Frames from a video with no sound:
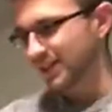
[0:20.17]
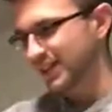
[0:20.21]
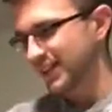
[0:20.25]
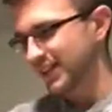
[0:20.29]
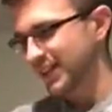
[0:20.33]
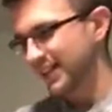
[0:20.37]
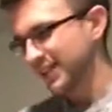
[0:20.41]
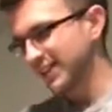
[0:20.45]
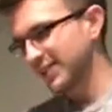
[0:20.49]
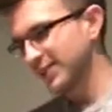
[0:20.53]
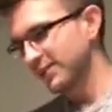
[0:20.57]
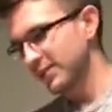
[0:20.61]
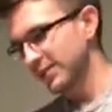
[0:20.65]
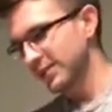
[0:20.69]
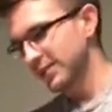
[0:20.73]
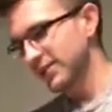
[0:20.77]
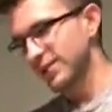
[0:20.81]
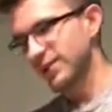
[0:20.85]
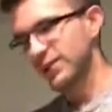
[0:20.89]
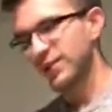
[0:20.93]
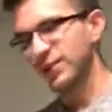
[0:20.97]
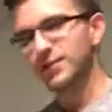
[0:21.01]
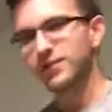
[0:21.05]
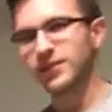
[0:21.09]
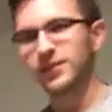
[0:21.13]
today we're going to
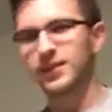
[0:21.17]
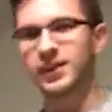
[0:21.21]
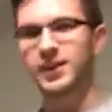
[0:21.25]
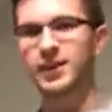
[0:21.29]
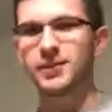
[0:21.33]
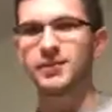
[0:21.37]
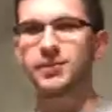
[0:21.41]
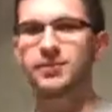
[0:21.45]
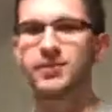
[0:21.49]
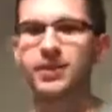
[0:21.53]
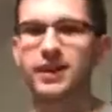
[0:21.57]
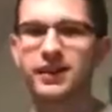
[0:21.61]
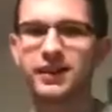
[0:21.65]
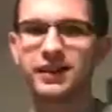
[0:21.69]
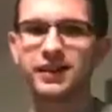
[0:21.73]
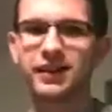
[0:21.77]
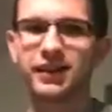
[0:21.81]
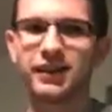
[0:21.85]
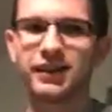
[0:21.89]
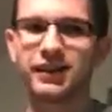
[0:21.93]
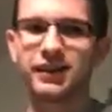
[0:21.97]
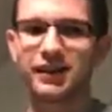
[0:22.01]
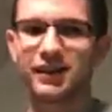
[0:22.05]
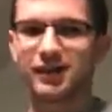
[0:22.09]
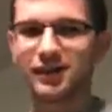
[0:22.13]
go over a couple
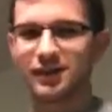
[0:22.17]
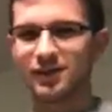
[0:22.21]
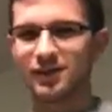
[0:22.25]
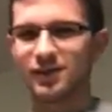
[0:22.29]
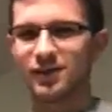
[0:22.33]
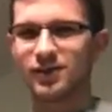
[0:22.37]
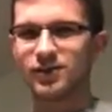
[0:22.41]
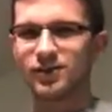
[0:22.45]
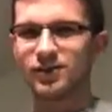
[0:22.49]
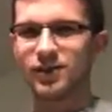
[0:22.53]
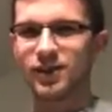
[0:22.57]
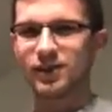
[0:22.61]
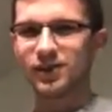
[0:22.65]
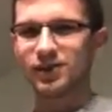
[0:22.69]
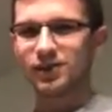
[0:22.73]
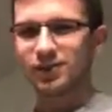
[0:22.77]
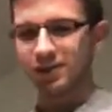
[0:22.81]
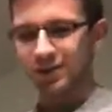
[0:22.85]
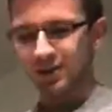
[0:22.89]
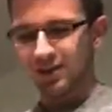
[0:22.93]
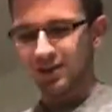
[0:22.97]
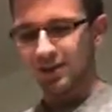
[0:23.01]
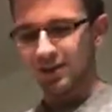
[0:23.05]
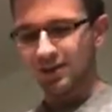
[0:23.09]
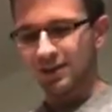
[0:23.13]
basics,
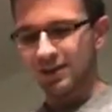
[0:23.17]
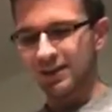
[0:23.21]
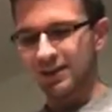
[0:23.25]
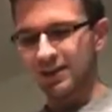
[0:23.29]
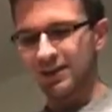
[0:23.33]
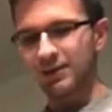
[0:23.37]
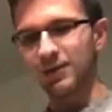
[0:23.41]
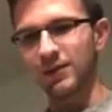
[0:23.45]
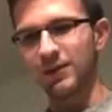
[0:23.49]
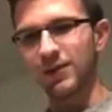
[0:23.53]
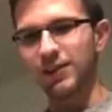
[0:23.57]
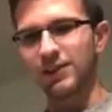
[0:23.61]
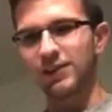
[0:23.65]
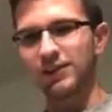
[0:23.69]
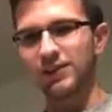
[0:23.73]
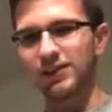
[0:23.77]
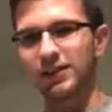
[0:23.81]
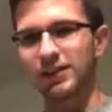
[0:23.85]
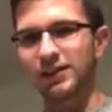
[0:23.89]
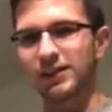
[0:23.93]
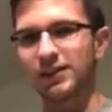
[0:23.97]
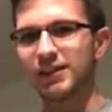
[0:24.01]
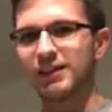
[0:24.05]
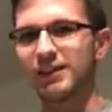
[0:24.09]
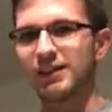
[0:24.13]
structures,
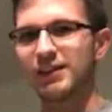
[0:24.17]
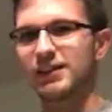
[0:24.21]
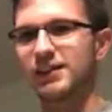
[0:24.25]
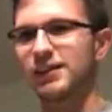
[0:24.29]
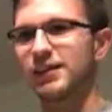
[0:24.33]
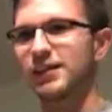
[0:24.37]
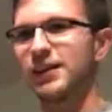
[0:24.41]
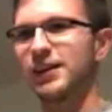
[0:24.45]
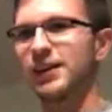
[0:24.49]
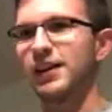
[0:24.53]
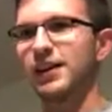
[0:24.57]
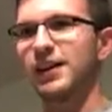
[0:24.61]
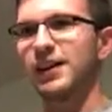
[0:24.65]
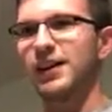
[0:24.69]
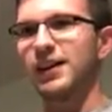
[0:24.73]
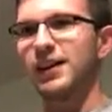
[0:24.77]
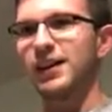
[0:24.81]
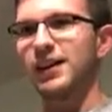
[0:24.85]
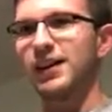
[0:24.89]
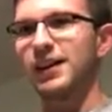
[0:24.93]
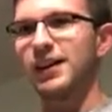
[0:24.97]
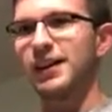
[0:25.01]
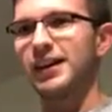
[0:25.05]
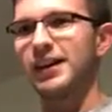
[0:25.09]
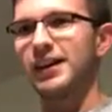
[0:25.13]
functions,
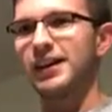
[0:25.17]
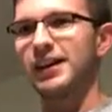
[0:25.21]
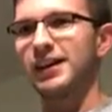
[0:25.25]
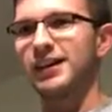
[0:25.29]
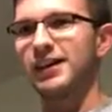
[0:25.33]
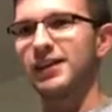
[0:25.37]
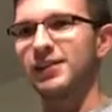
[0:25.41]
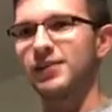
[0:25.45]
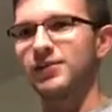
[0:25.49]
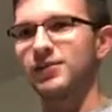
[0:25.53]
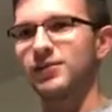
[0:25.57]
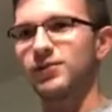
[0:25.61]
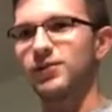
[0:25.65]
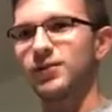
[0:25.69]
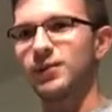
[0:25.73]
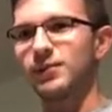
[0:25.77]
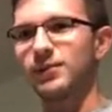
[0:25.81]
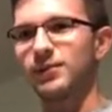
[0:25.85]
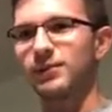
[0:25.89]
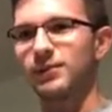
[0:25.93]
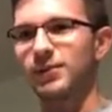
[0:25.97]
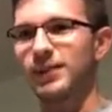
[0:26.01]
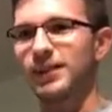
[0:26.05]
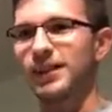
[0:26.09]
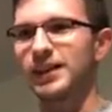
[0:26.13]
and
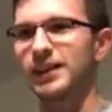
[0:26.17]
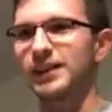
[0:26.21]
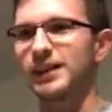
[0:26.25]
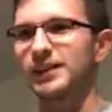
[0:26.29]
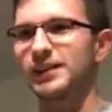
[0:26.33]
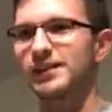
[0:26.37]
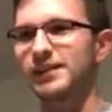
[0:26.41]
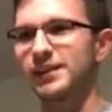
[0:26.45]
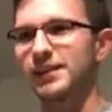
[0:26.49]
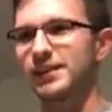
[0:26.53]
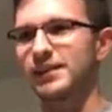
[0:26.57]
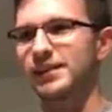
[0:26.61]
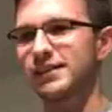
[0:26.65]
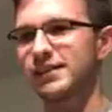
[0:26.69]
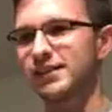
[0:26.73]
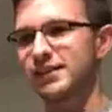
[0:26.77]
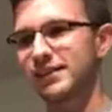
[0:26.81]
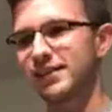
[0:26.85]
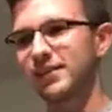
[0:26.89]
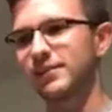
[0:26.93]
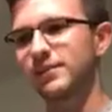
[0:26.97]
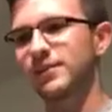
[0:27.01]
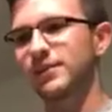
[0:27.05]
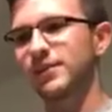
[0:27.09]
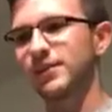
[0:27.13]
treatment plans, signs and
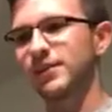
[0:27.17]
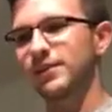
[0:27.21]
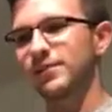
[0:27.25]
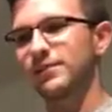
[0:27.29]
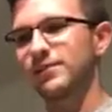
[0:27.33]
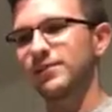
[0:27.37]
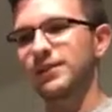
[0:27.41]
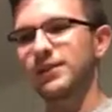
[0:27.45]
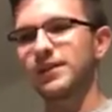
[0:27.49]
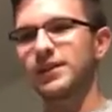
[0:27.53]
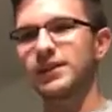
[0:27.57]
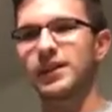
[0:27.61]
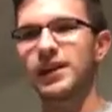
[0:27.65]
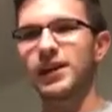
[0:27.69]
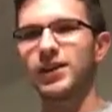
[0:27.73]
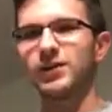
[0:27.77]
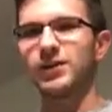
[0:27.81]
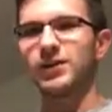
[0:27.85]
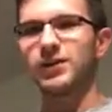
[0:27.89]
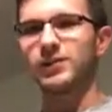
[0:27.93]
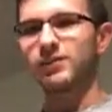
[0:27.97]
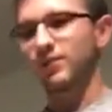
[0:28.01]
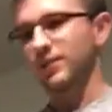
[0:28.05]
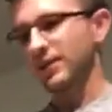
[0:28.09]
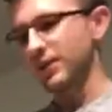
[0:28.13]
symptoms, and how we
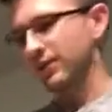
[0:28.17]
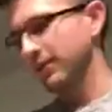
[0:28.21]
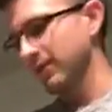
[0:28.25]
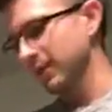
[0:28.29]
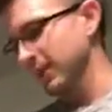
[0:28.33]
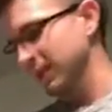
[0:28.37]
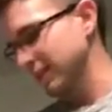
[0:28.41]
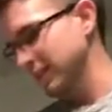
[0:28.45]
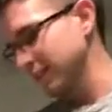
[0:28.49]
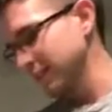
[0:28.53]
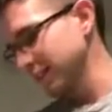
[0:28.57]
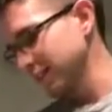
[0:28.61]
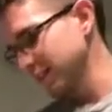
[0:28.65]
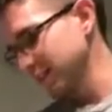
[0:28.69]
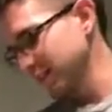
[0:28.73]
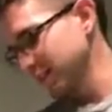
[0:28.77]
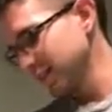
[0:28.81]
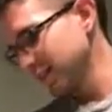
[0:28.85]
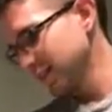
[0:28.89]
can prevent it.